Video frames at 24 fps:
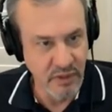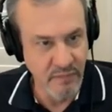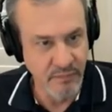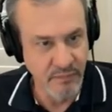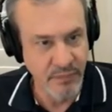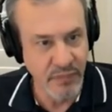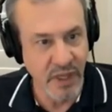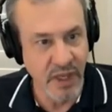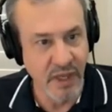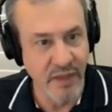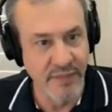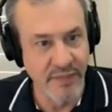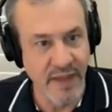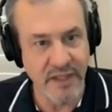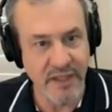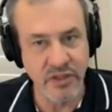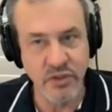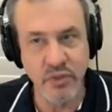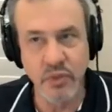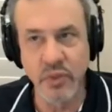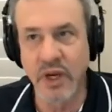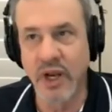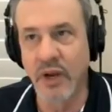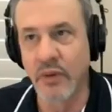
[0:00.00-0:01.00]
And
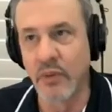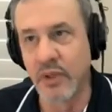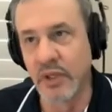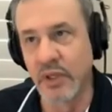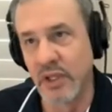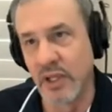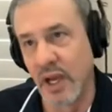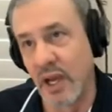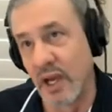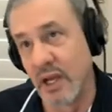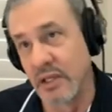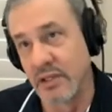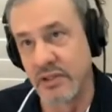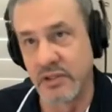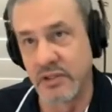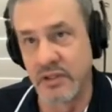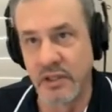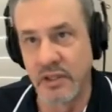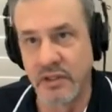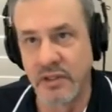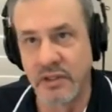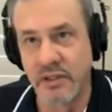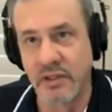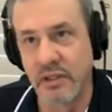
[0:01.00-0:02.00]
that's when I realized
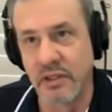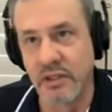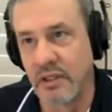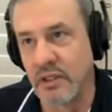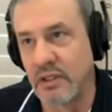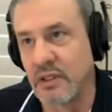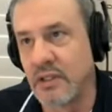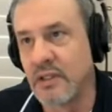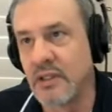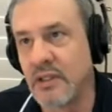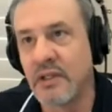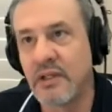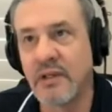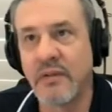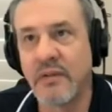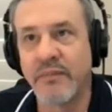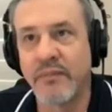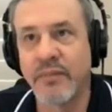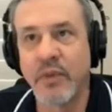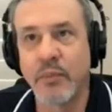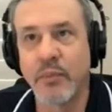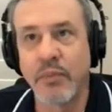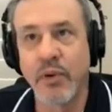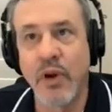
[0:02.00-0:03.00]
that the
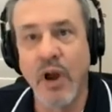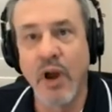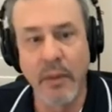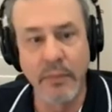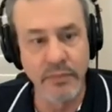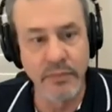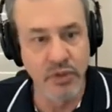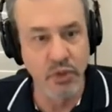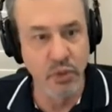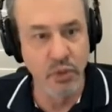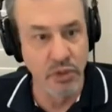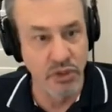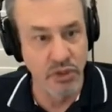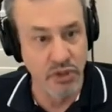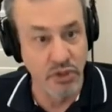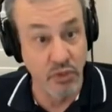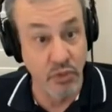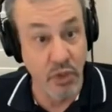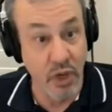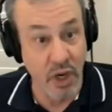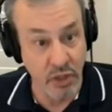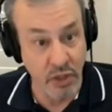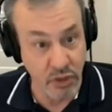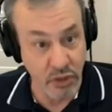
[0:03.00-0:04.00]
problems were
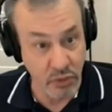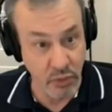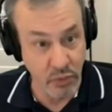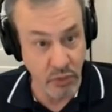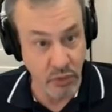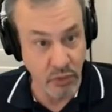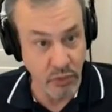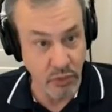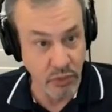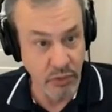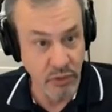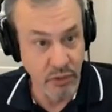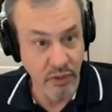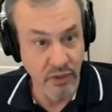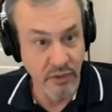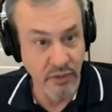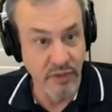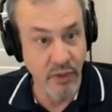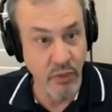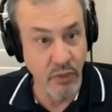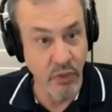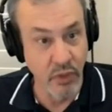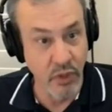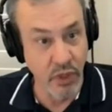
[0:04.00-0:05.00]
structural.
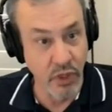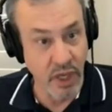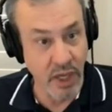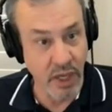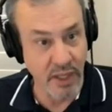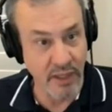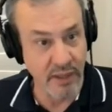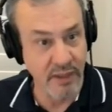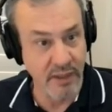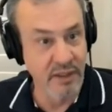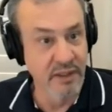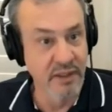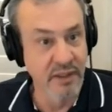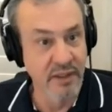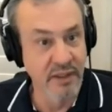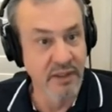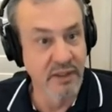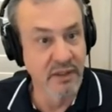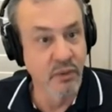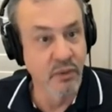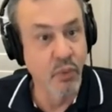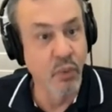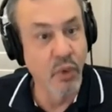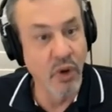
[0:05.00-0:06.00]
They were not
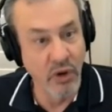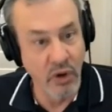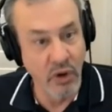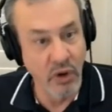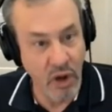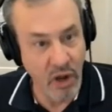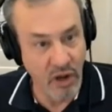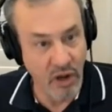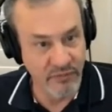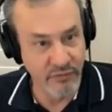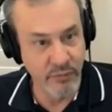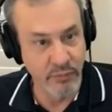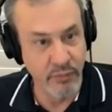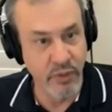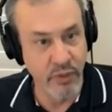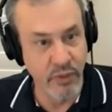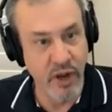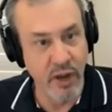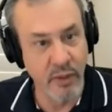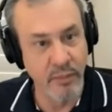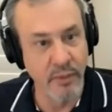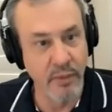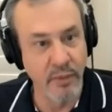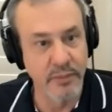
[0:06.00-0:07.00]
one-off
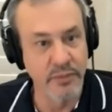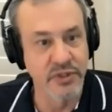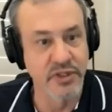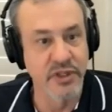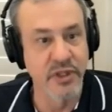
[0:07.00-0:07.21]
problems.